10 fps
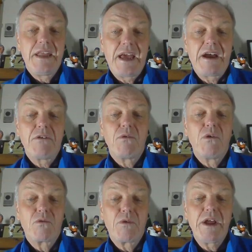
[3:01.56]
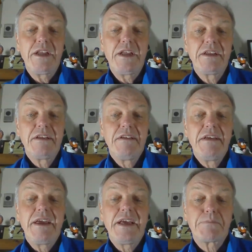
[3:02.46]
now, already,
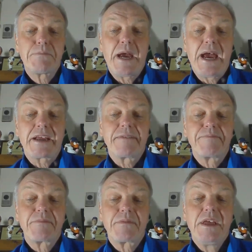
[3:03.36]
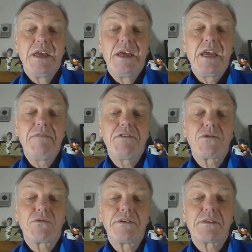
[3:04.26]
it's back.
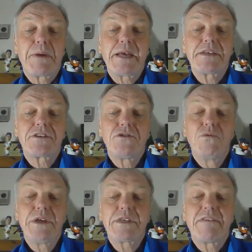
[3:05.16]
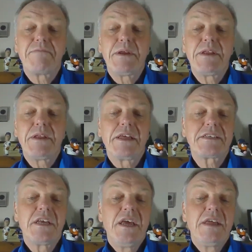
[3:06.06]
Inventories the past two weeks have been
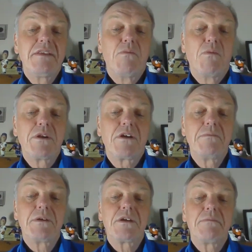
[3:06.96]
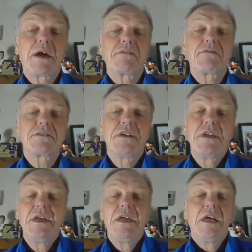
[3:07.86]
less than 100 million barrels.
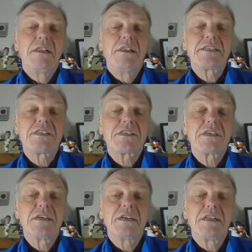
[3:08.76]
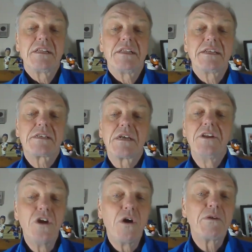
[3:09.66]
Let's let's uh,
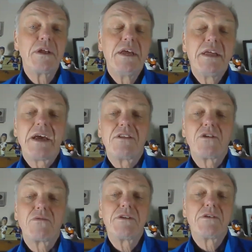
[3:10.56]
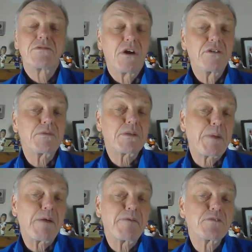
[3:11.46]
note that during those other
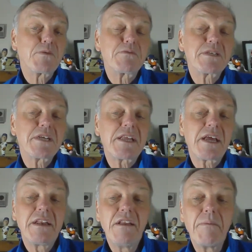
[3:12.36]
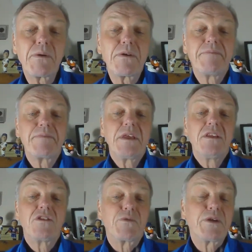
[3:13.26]
periods when it was at that number,
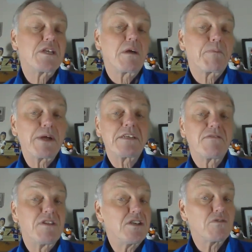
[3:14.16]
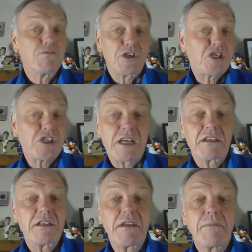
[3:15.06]
the retail price of diesel was
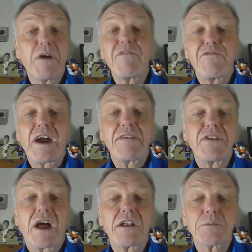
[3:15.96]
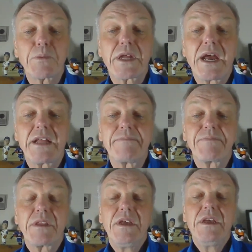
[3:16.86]
solidly above five dollars per gallon.
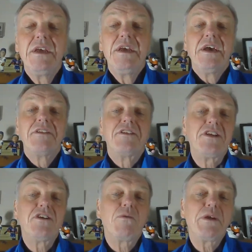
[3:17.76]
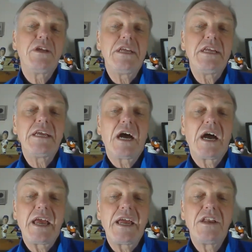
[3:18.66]
The DOE
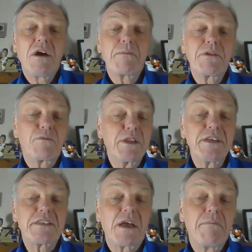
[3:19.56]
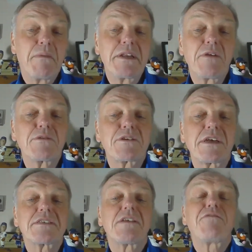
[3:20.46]
EIA number released on Monday was
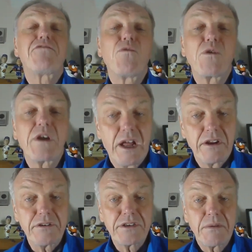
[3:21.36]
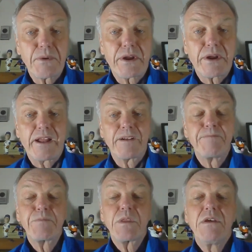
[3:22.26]
less than four dollars per gallon
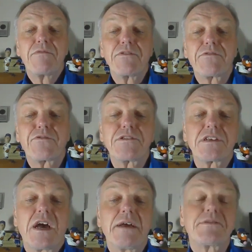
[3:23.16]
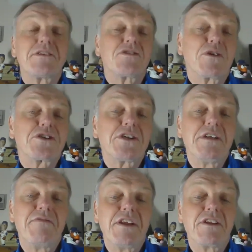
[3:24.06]
for the first time since Russia
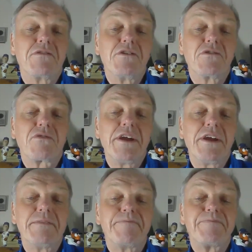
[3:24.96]
invaded Ukraine.